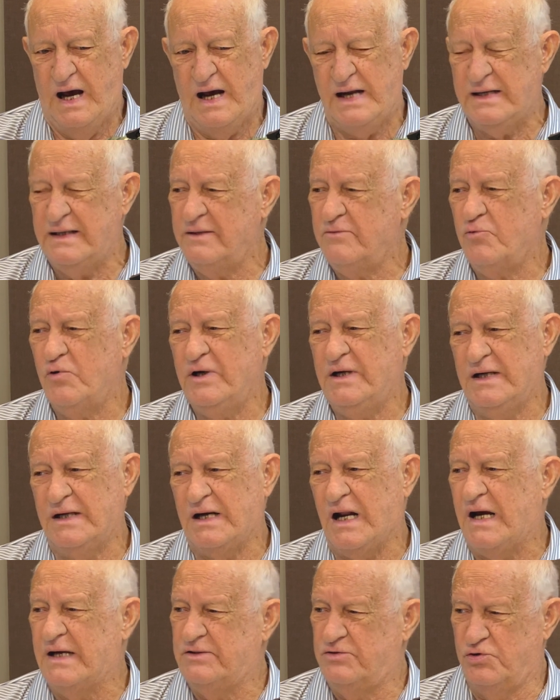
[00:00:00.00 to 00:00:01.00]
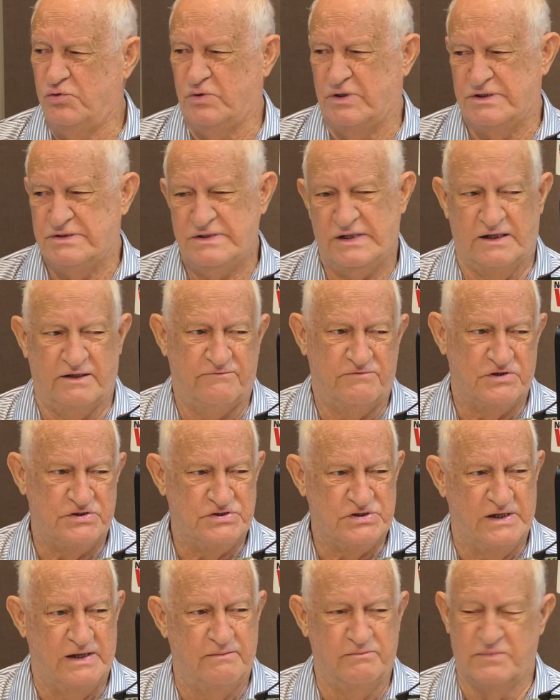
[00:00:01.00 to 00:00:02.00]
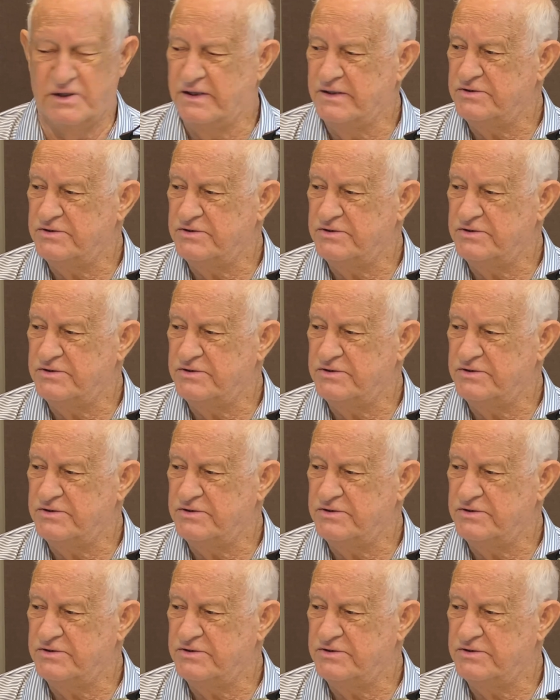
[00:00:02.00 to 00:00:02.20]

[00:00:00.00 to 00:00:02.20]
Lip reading: didn't really like doing television that much.